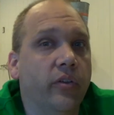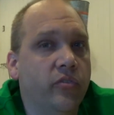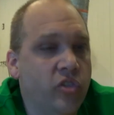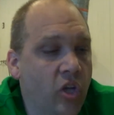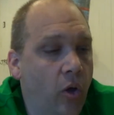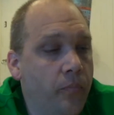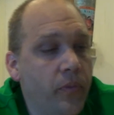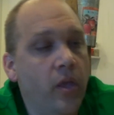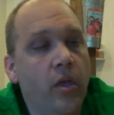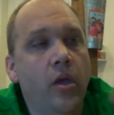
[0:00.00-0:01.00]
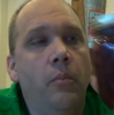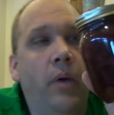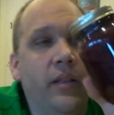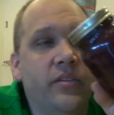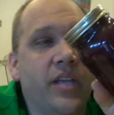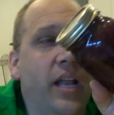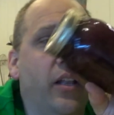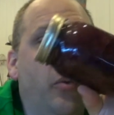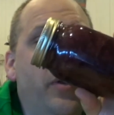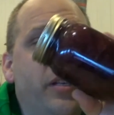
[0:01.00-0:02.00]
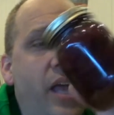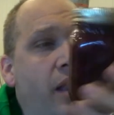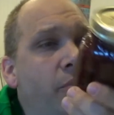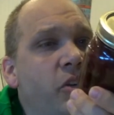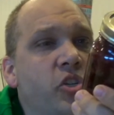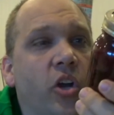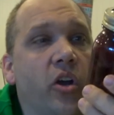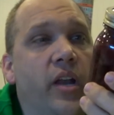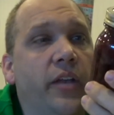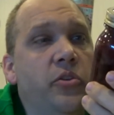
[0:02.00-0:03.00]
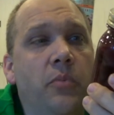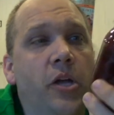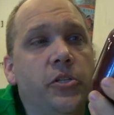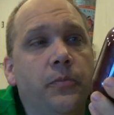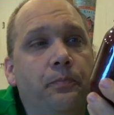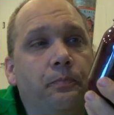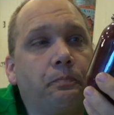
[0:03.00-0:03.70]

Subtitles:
So, but it's got tiny little bit of sugar, not too much.